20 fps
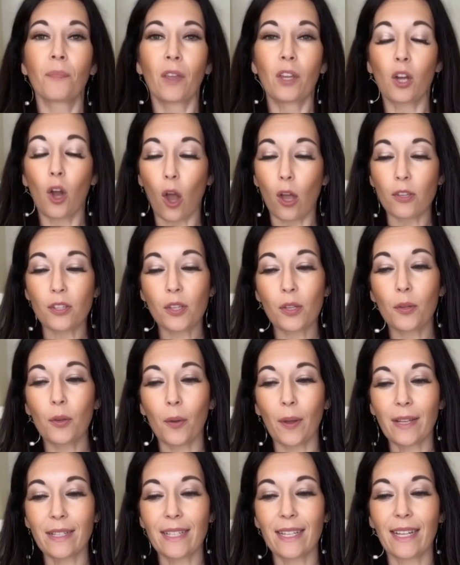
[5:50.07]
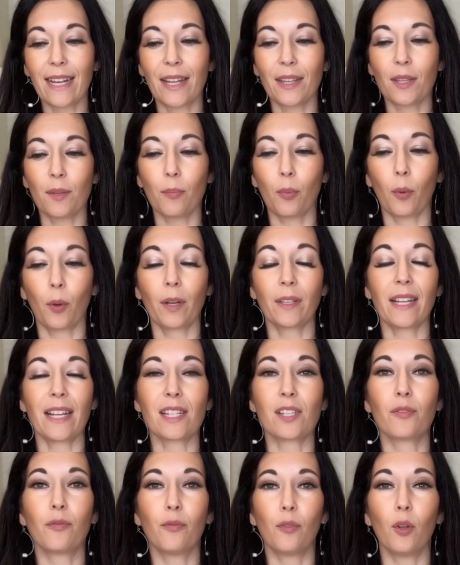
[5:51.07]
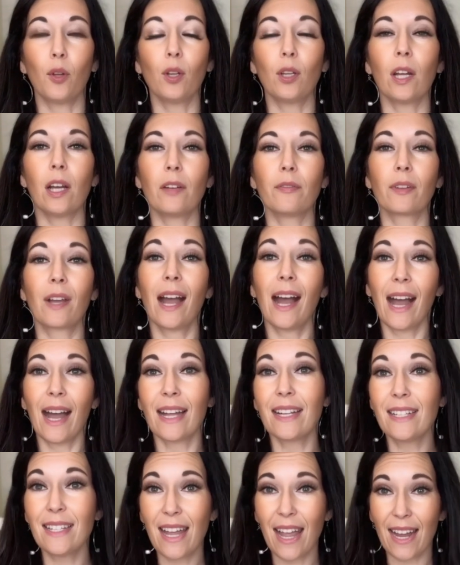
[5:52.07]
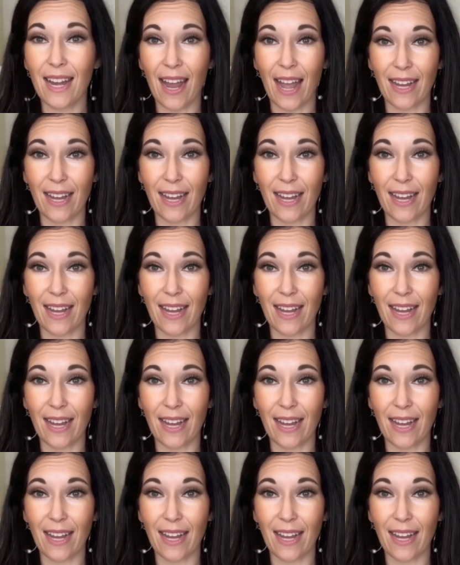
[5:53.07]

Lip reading: You're also going to get the board that's full of content